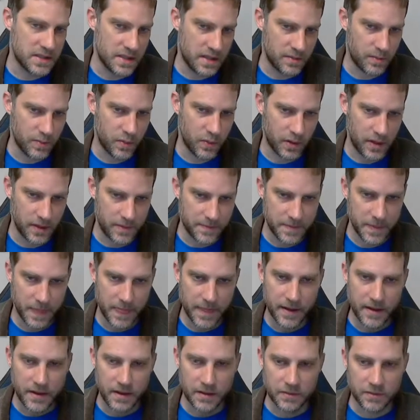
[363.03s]
standpoint.
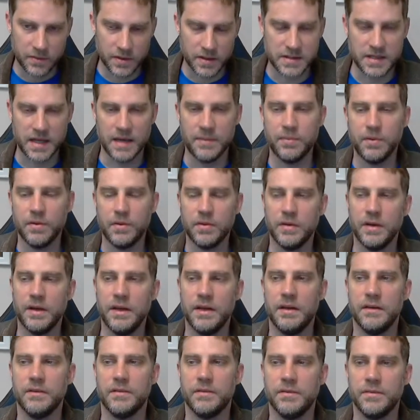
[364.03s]
For example,
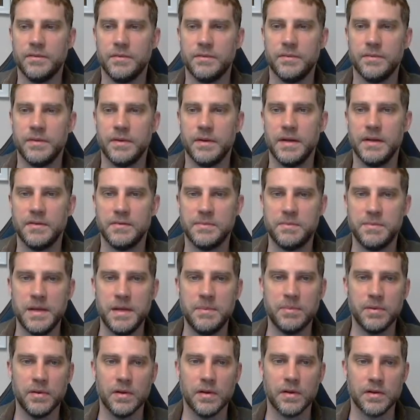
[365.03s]
if
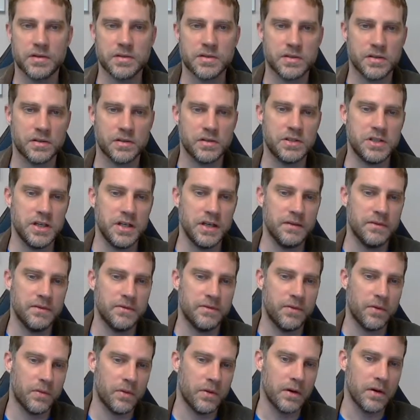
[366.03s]
people are searching
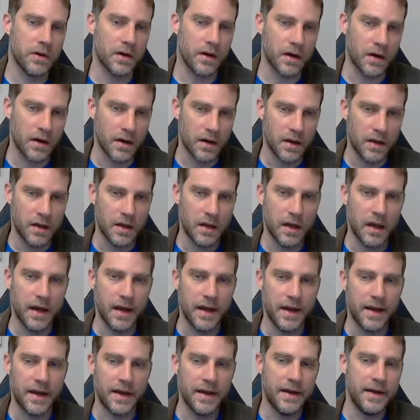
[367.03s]
for
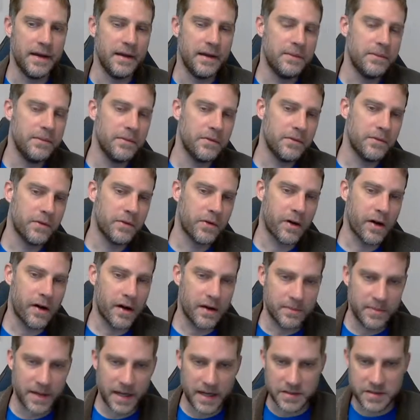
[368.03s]

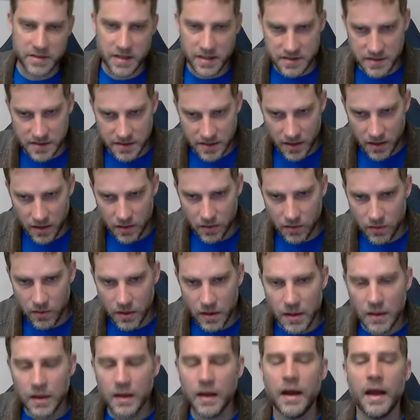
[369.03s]
on-page
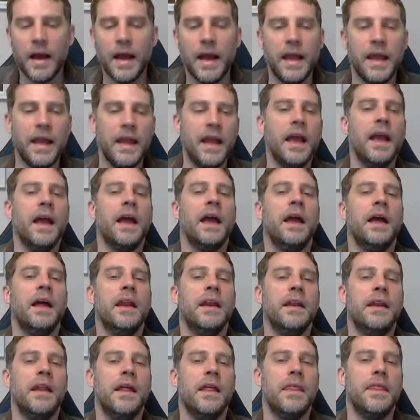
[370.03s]
SEO,
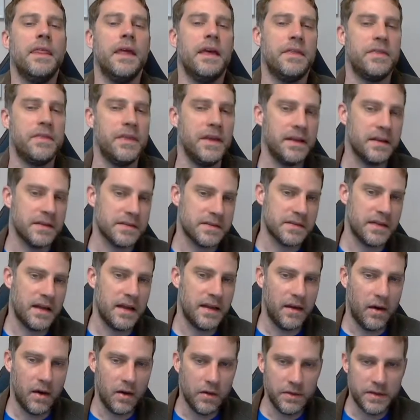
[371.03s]
and they think
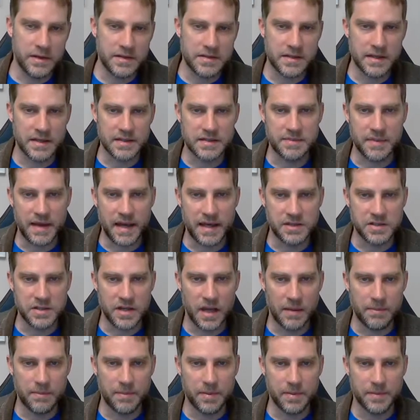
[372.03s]
all these things match
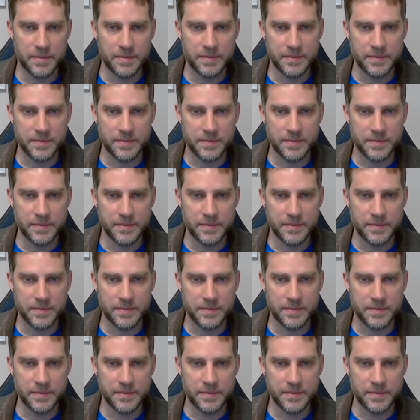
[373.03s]
up,